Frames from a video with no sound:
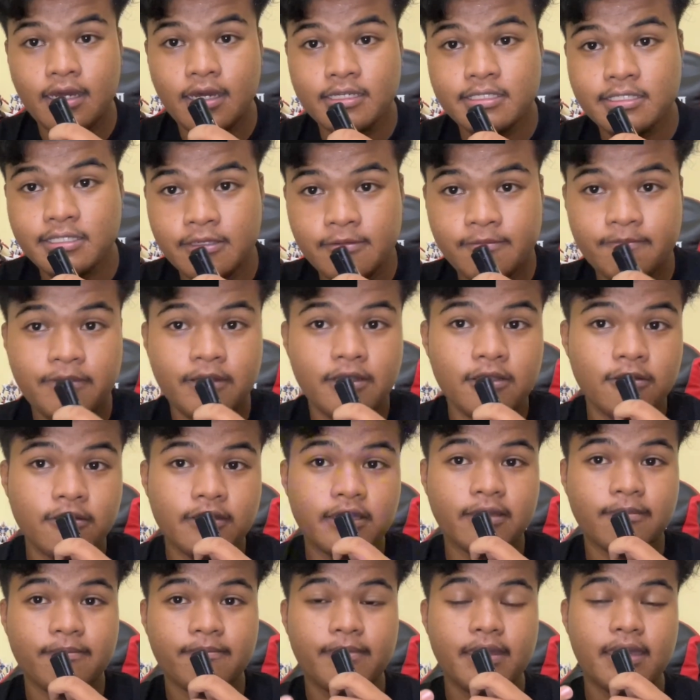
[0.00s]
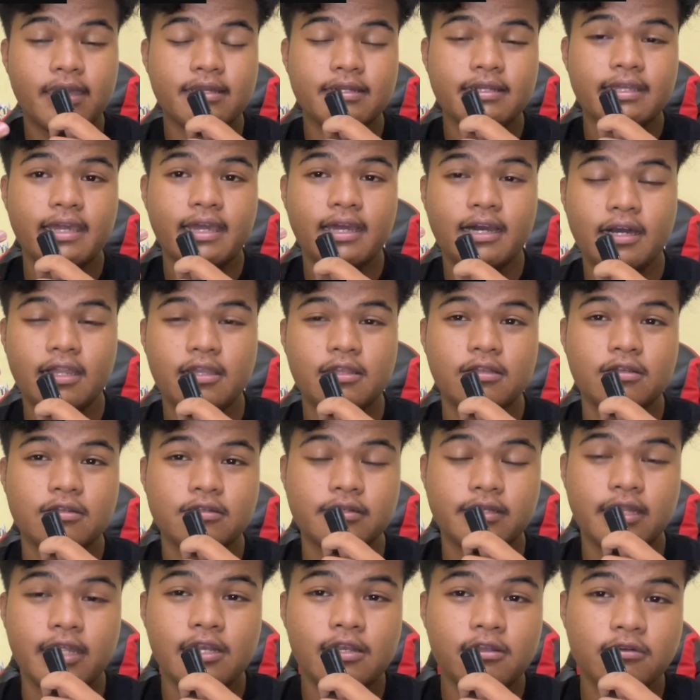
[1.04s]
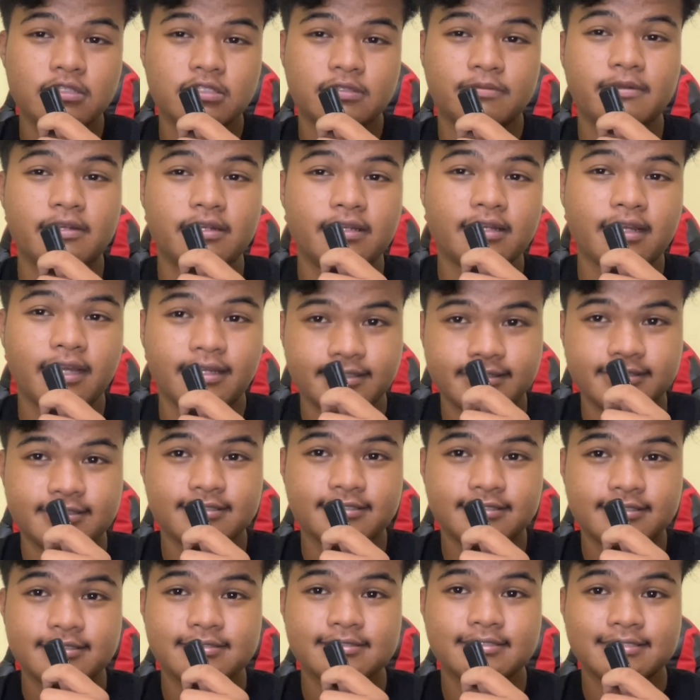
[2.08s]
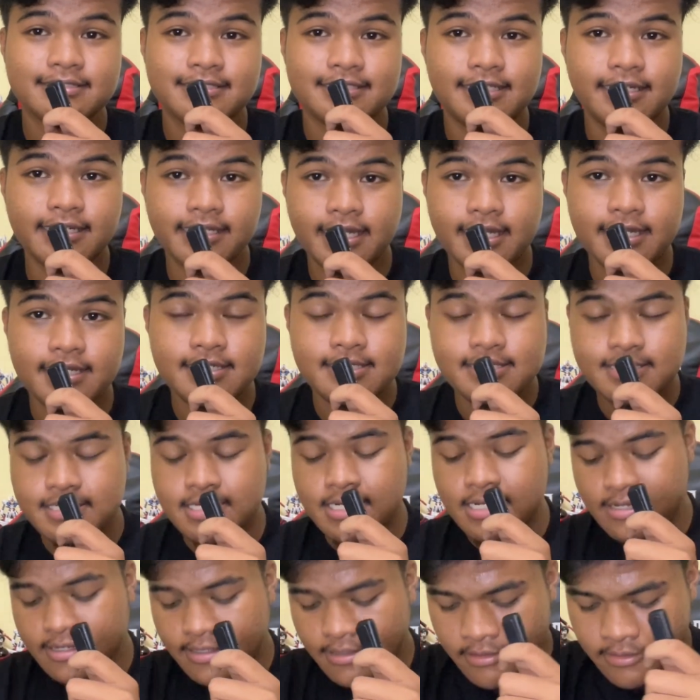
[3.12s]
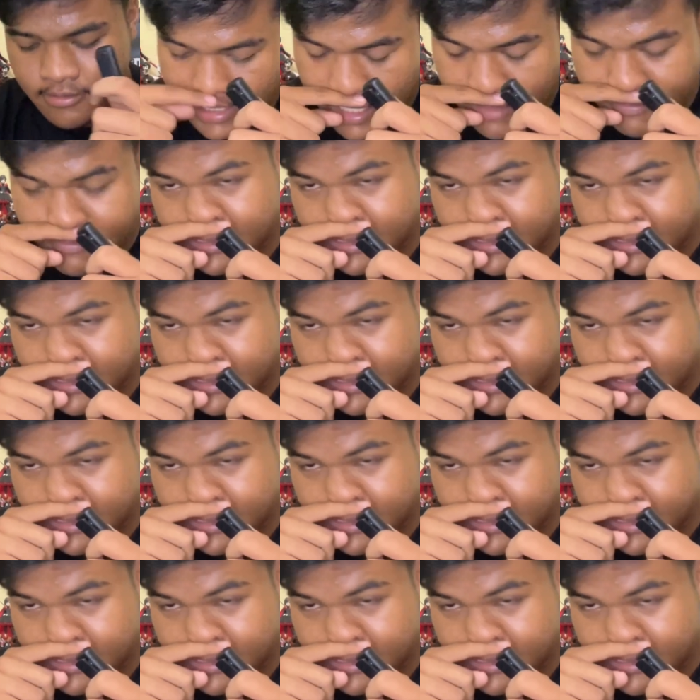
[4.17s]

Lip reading: simple-looking bay. They looks really nice. Okay, game